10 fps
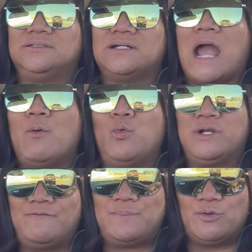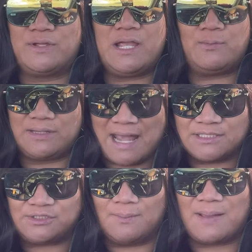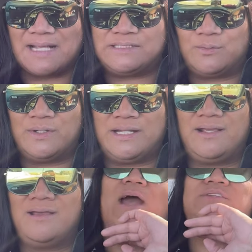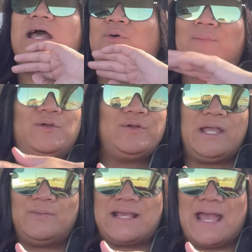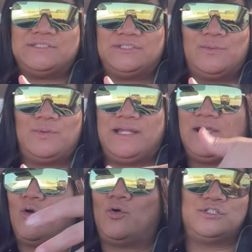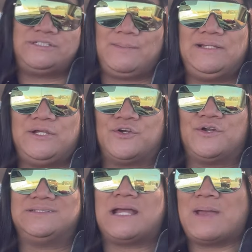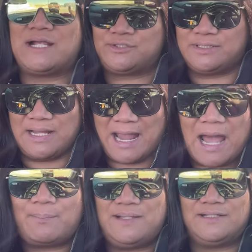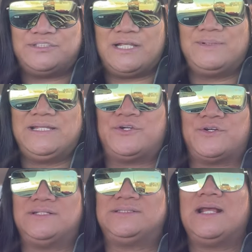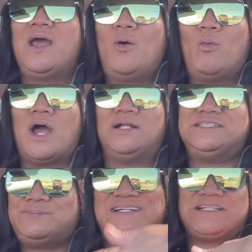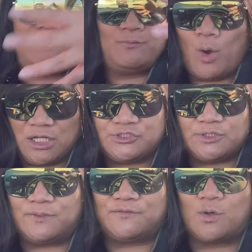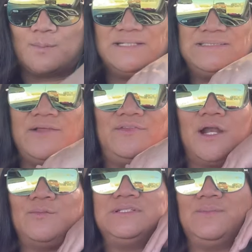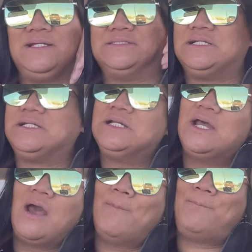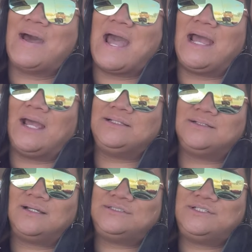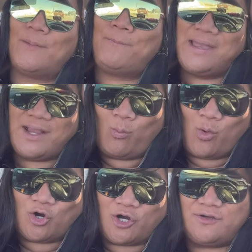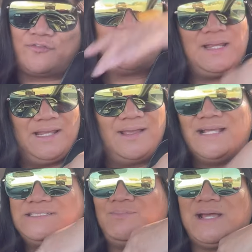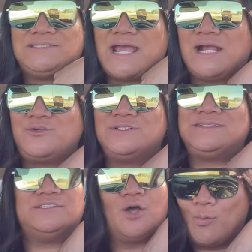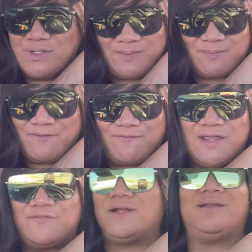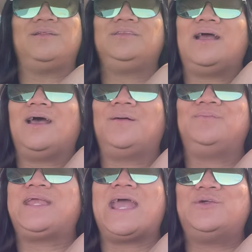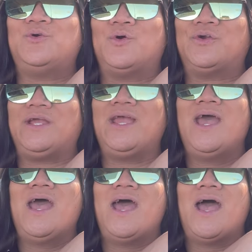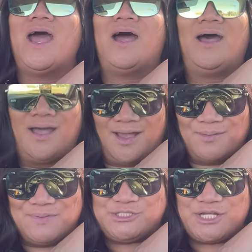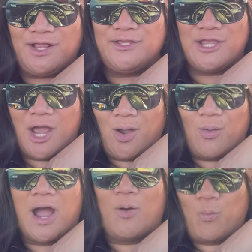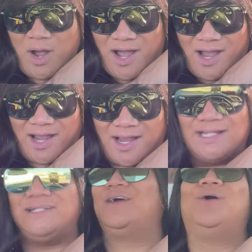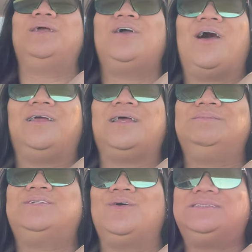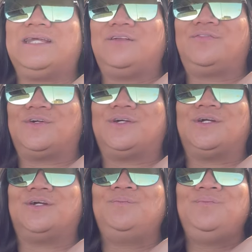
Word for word: I would have been okay with Angela Bassett winning. I, was, I would have been okay with Angela winning or Jamie Lee Curtis. I'm actually happy that Jamie Lee Curtis won just because I watched her performance and I thought it was amazing. But the big award for me is Best Actress. That's always been my favorite um, category. Oh, Michelle Yeoh won. Oh my God, I'm so excited for her.